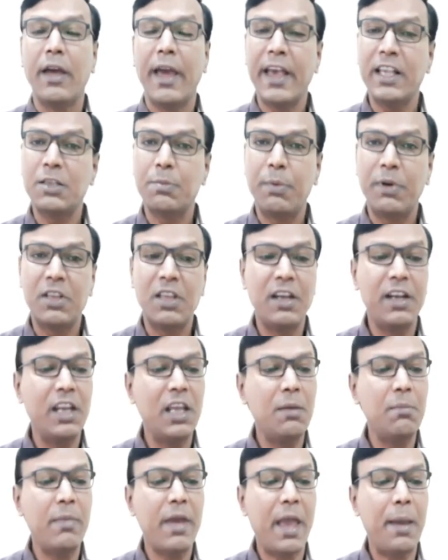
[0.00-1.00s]
as per the
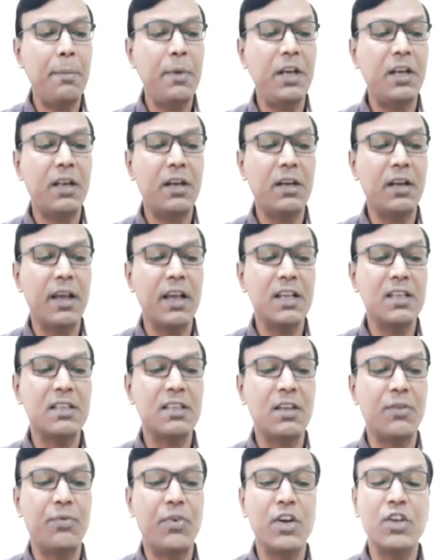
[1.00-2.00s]
name, emitter
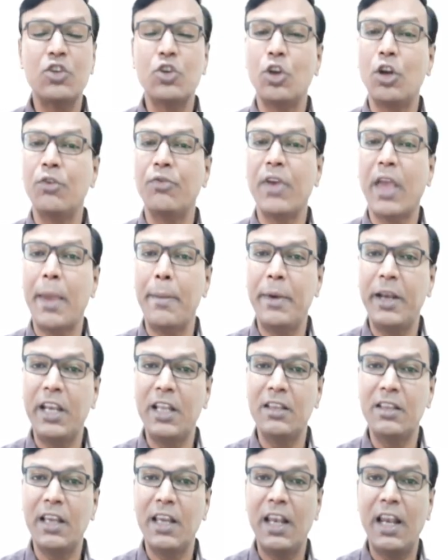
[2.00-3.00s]
has the function of
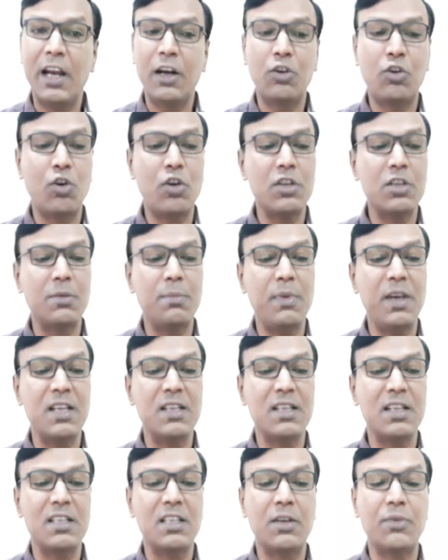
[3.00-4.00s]
emitting the electrons,
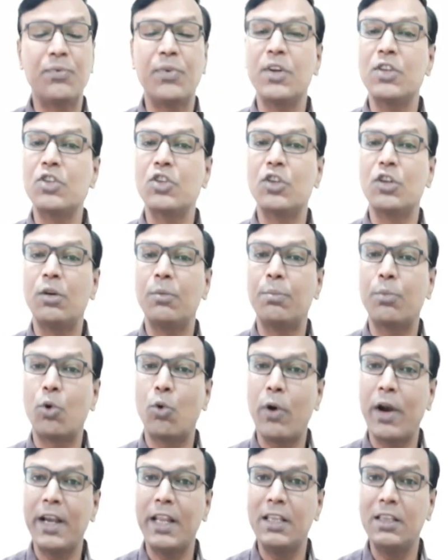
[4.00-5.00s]
base has the function of
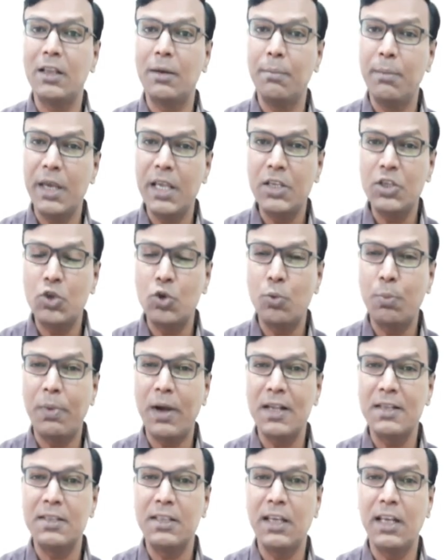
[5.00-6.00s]
providing the base to
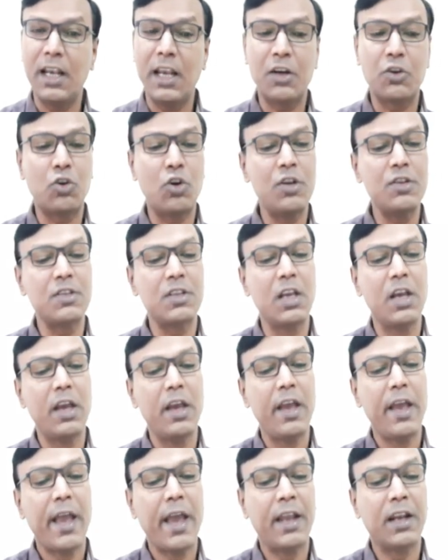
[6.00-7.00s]
pass the electrons
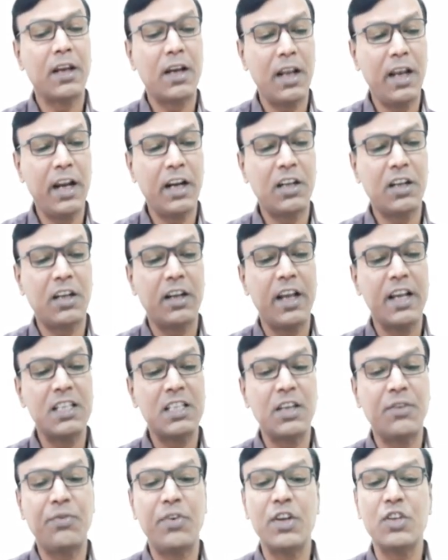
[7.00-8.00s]
and collector
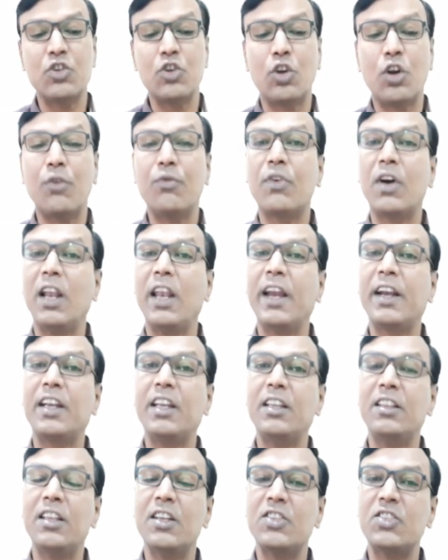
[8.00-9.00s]
has the function of
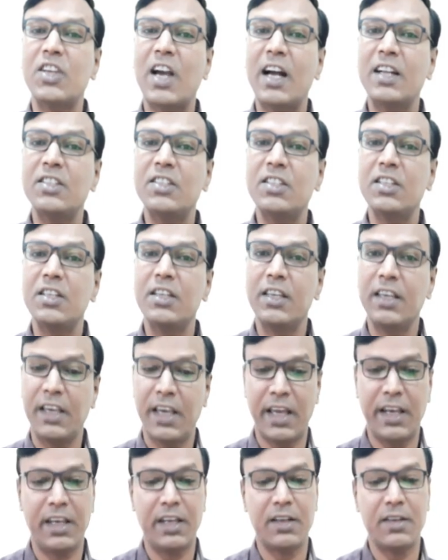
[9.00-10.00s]
collecting the charge
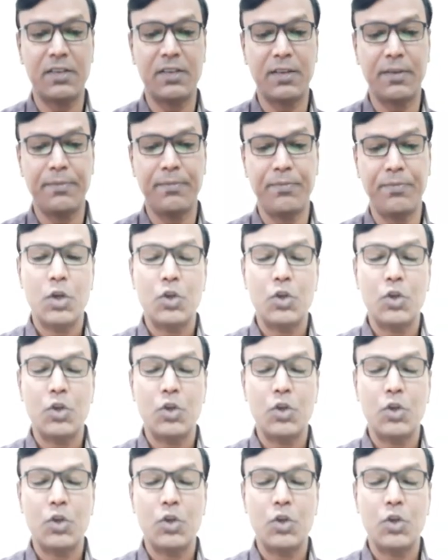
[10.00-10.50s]
carriers.